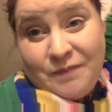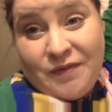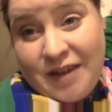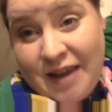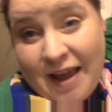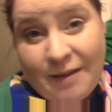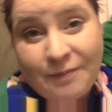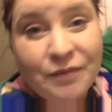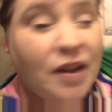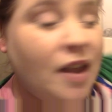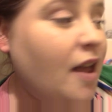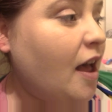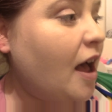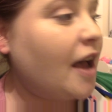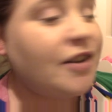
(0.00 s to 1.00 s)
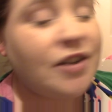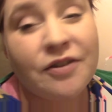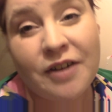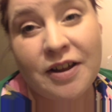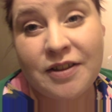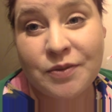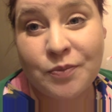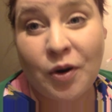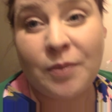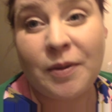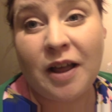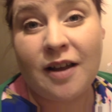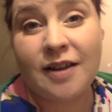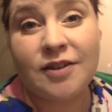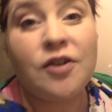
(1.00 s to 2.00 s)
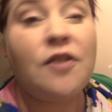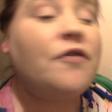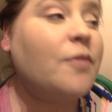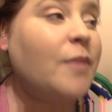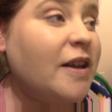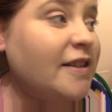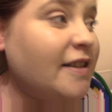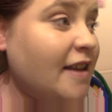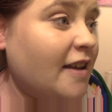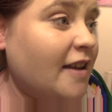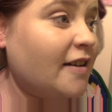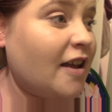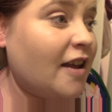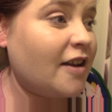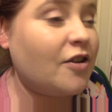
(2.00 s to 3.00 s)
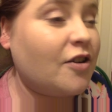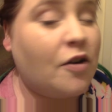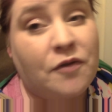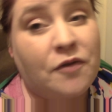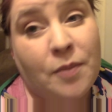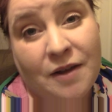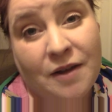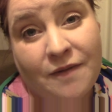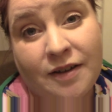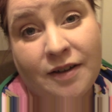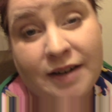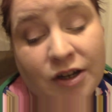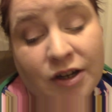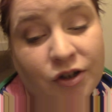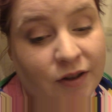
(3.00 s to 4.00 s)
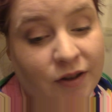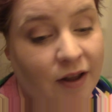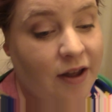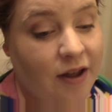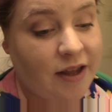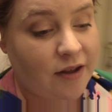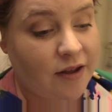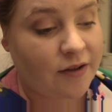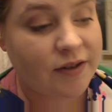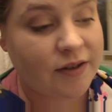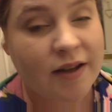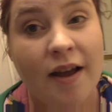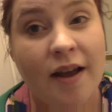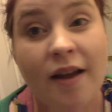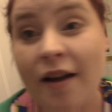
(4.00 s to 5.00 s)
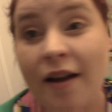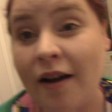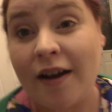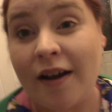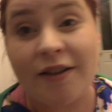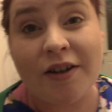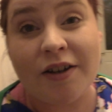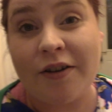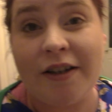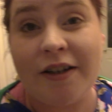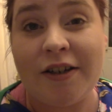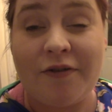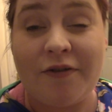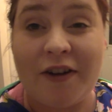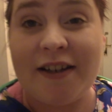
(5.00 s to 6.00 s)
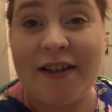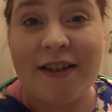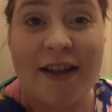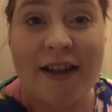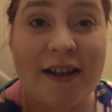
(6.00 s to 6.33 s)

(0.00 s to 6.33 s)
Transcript: Yeah. I don't rate this primer, guys. Not for my skin and not for my foundation that I use. I totally don't rate it.